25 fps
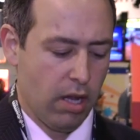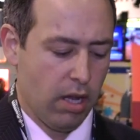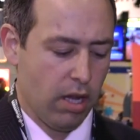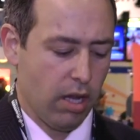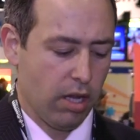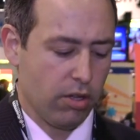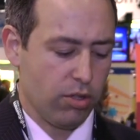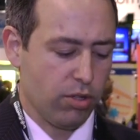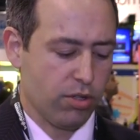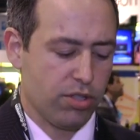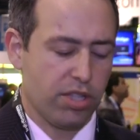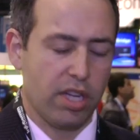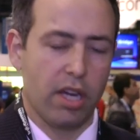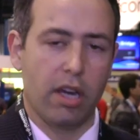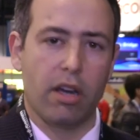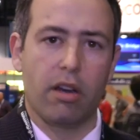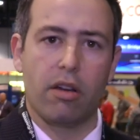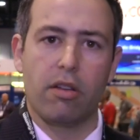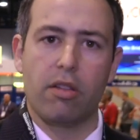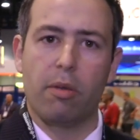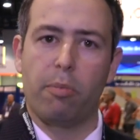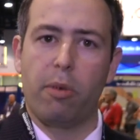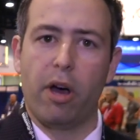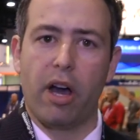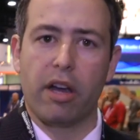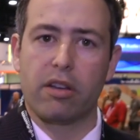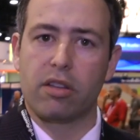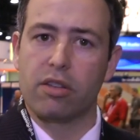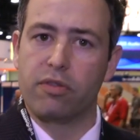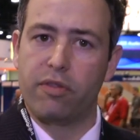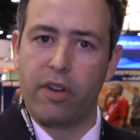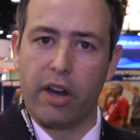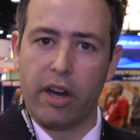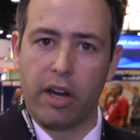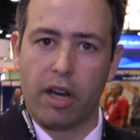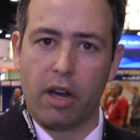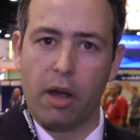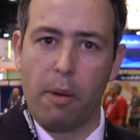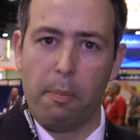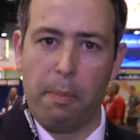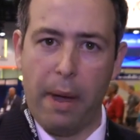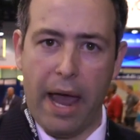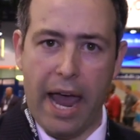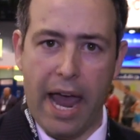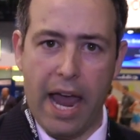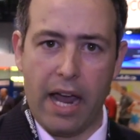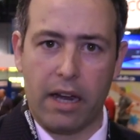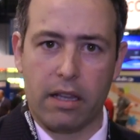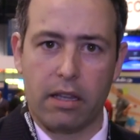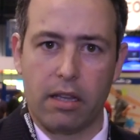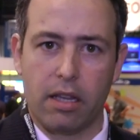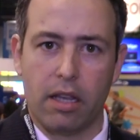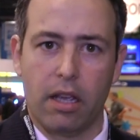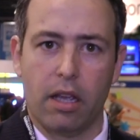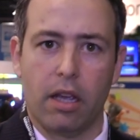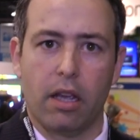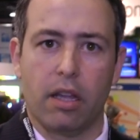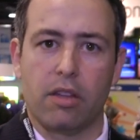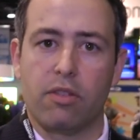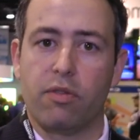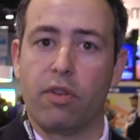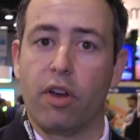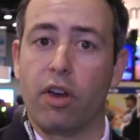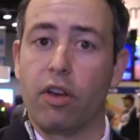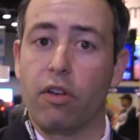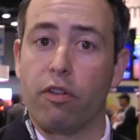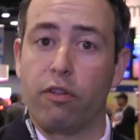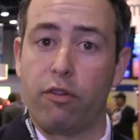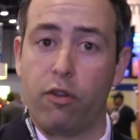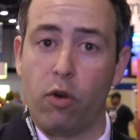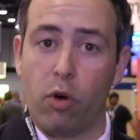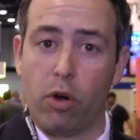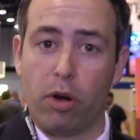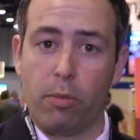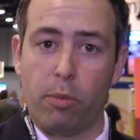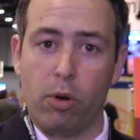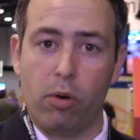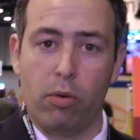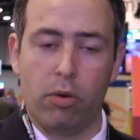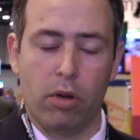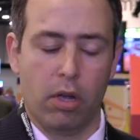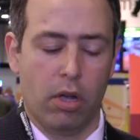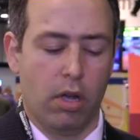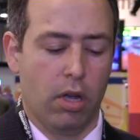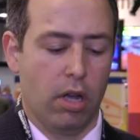As you see here, the box is very compact, it's very affordable.